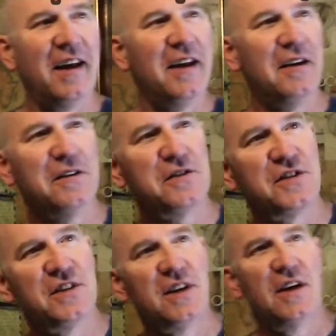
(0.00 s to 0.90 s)

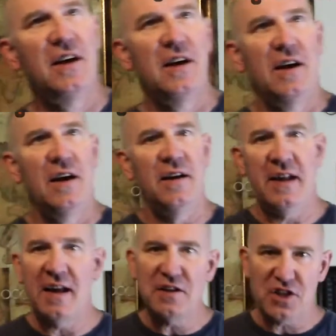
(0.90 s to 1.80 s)
is an
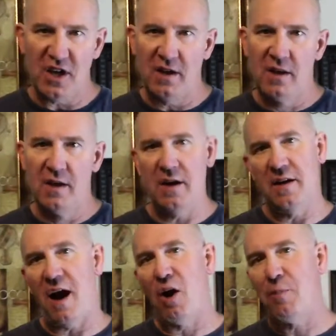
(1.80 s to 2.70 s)
engine,
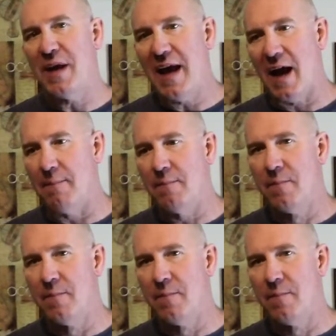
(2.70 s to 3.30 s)
an RPM,